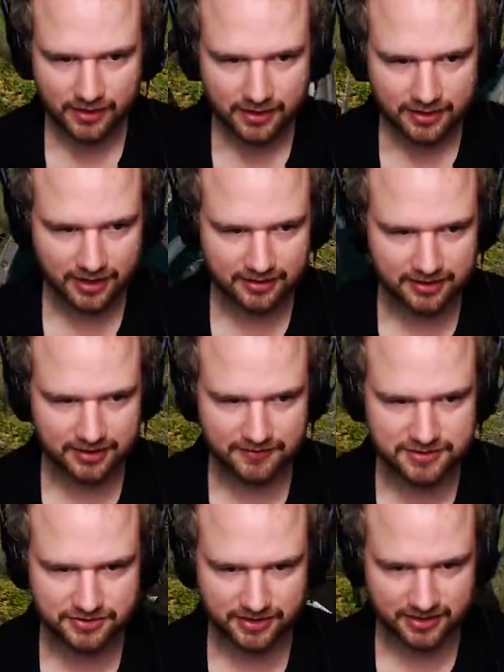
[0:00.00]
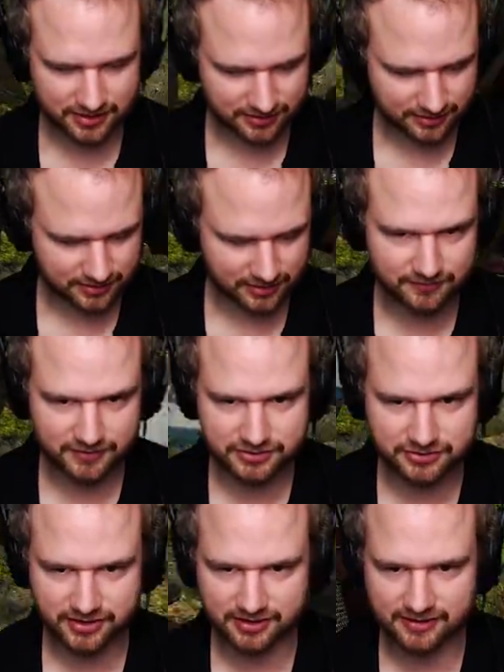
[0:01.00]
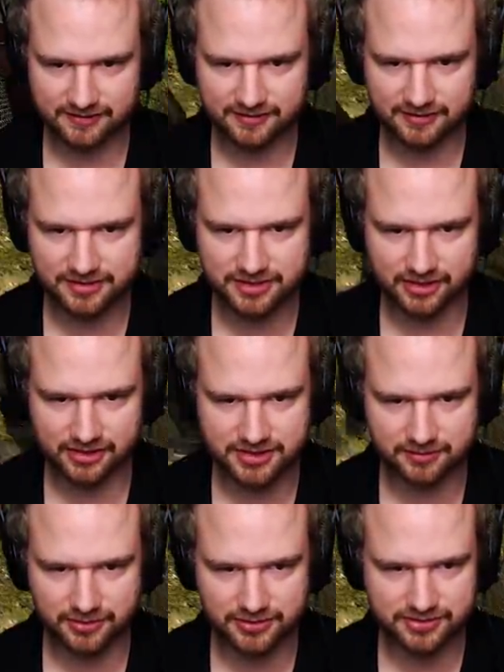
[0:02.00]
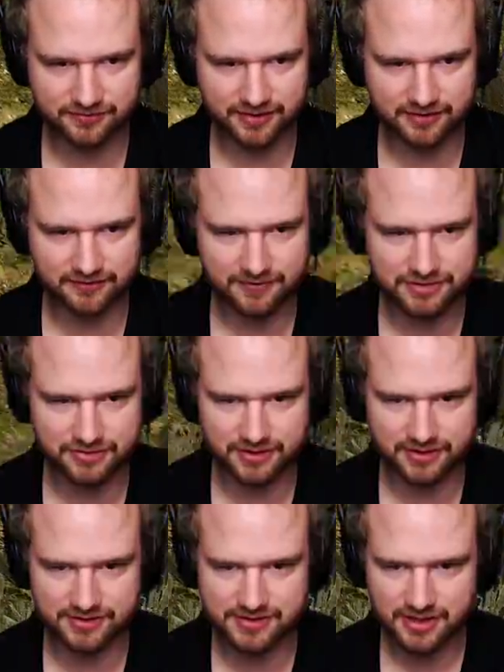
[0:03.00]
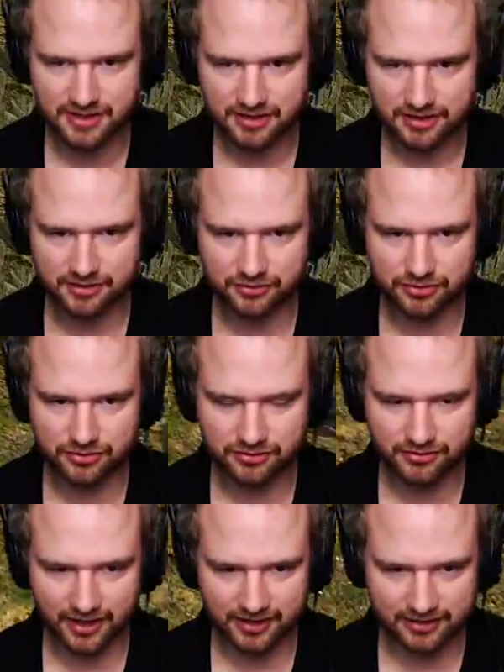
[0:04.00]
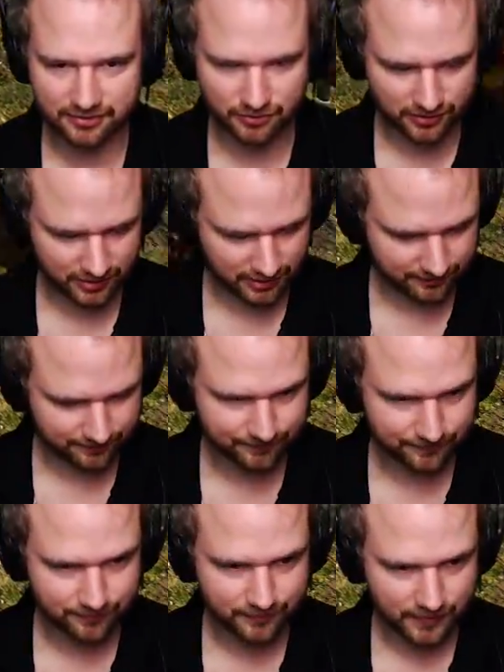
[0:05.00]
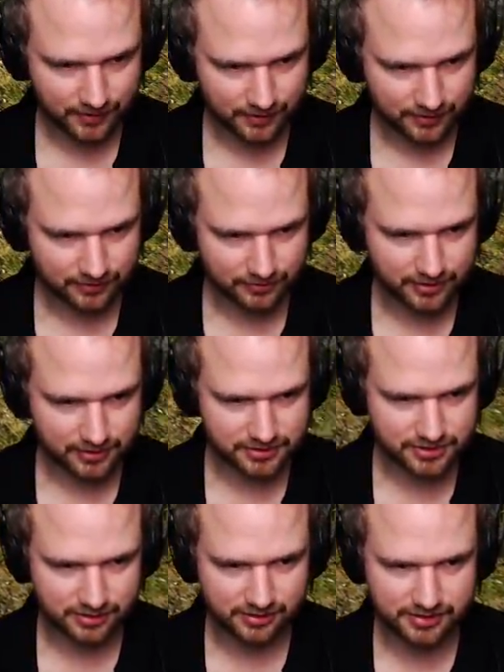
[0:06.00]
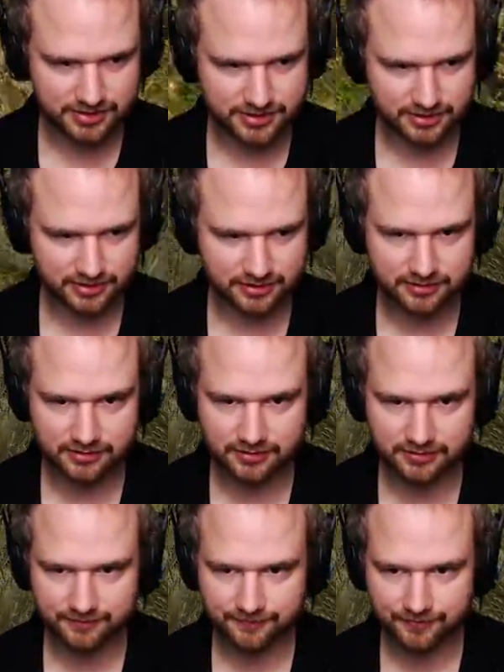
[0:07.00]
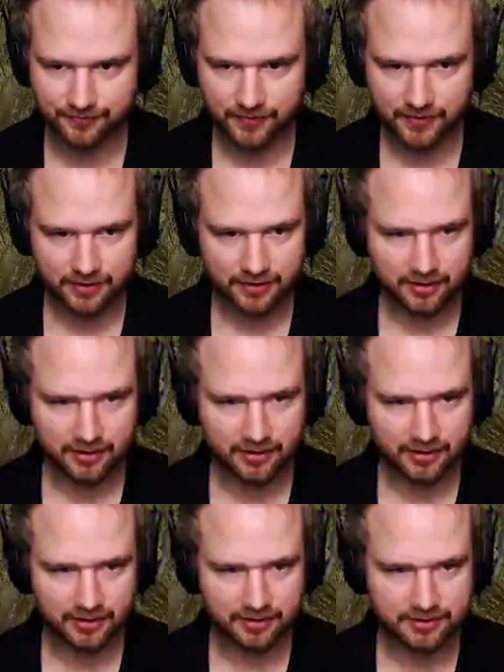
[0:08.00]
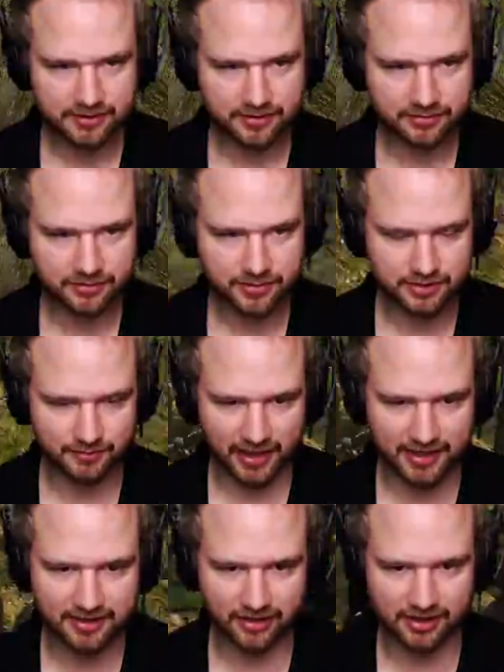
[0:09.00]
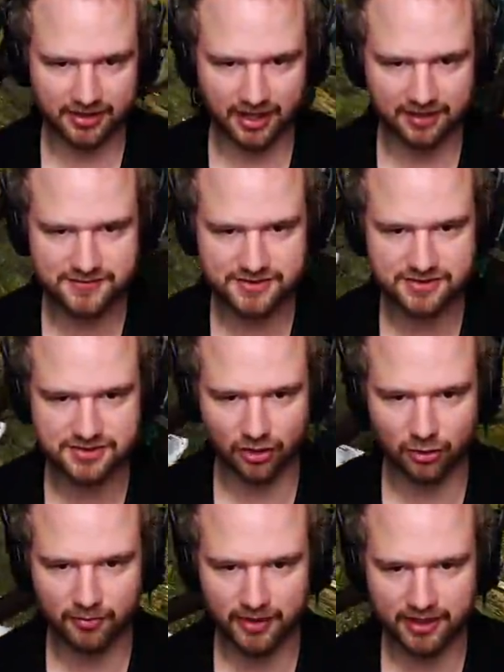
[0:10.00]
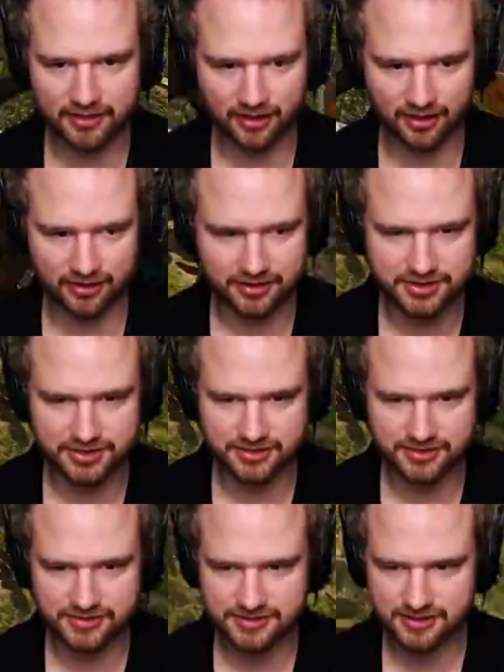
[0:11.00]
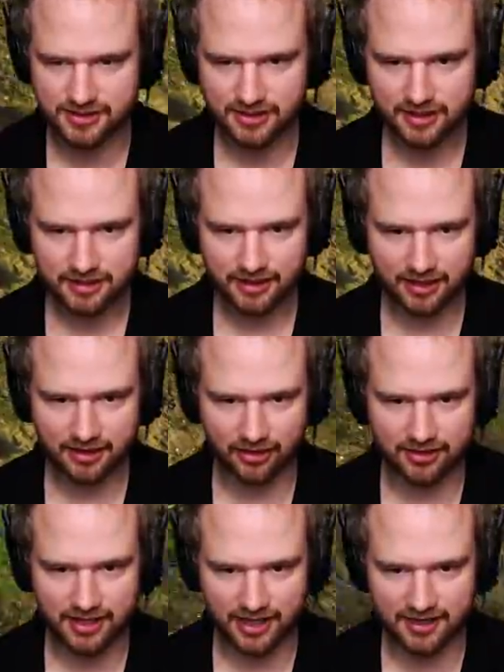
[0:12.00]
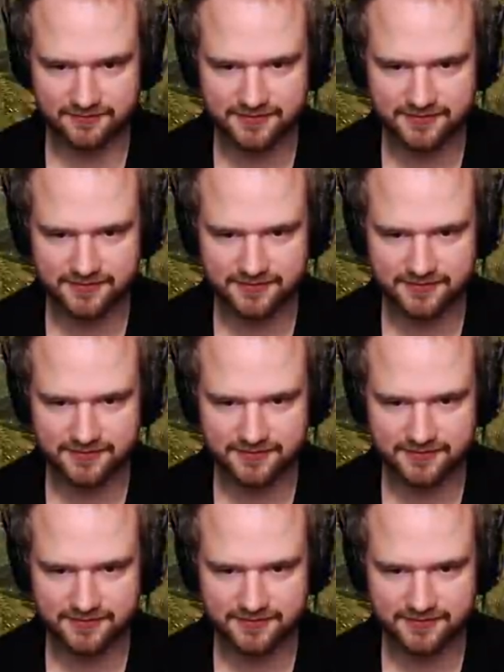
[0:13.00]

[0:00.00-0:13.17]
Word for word: Yeah, the infantry can instantly charge in. Most of the infantry is Arulo anyway. You can charge in, and you can. My God, I have so many archers. Like, I have